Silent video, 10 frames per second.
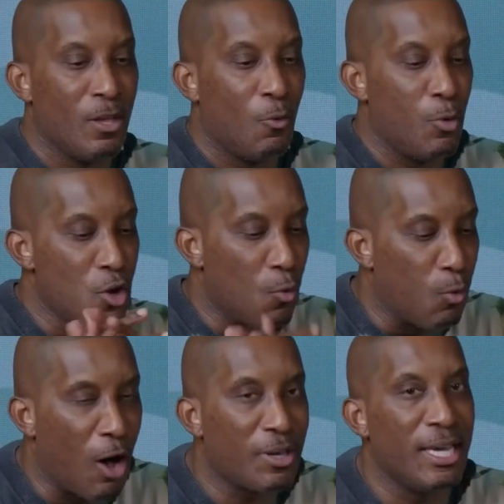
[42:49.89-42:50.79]
when you're
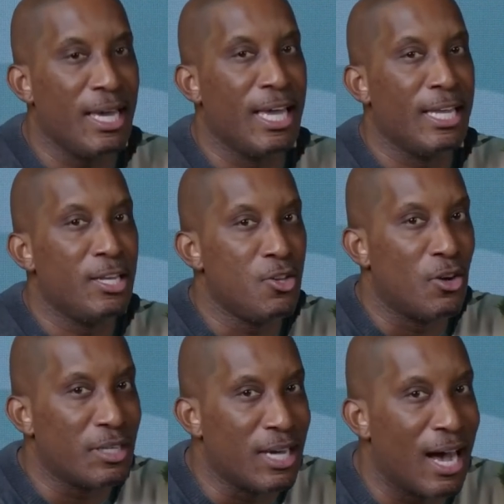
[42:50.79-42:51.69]
walking in
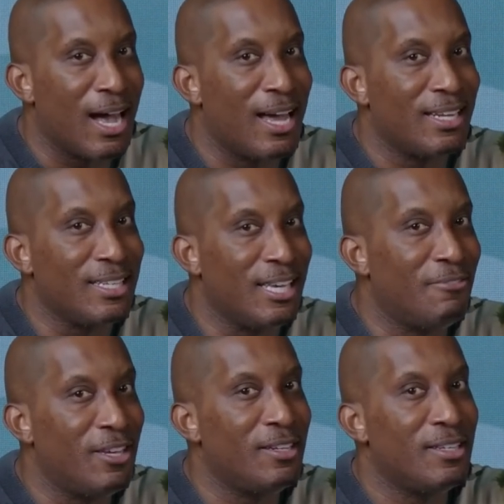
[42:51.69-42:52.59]
your
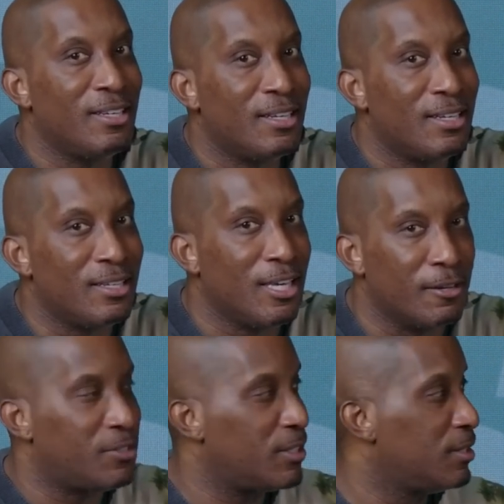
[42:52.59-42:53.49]
God-given
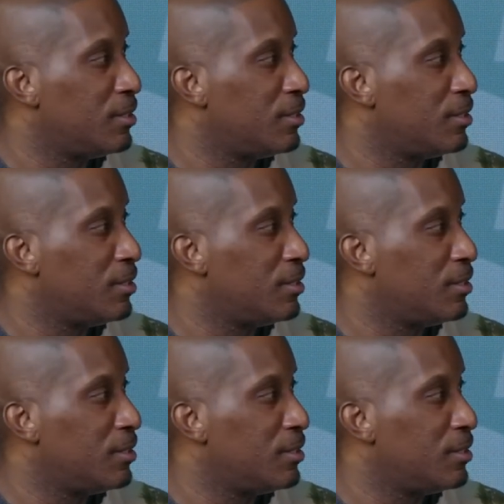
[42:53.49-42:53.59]
gift.